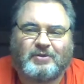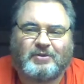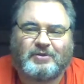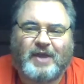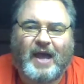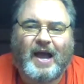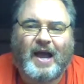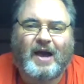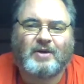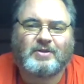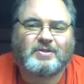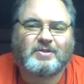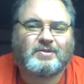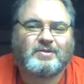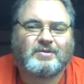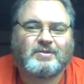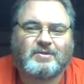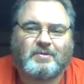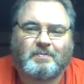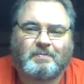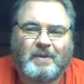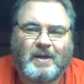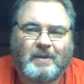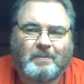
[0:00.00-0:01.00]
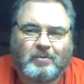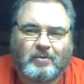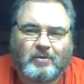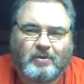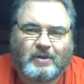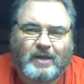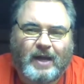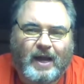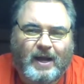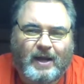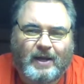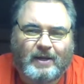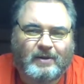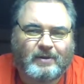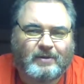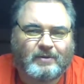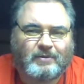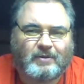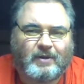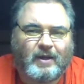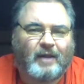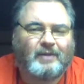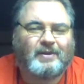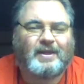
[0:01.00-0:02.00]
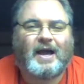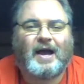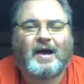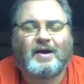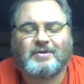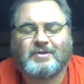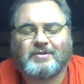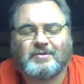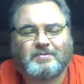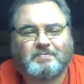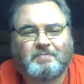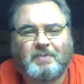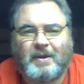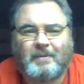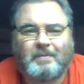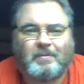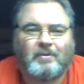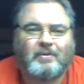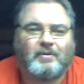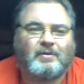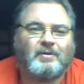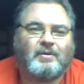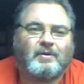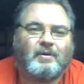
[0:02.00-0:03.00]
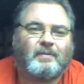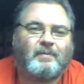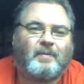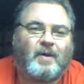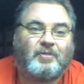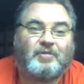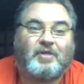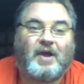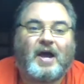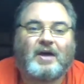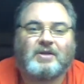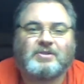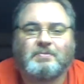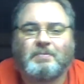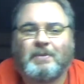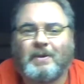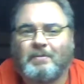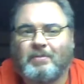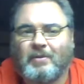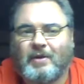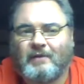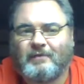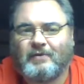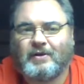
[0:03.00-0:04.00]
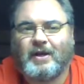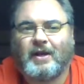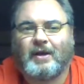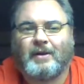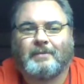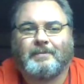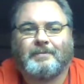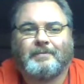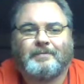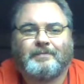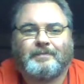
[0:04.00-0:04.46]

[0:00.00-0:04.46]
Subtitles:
thousands of people are dying. Thousands of people. 1,000 people every day.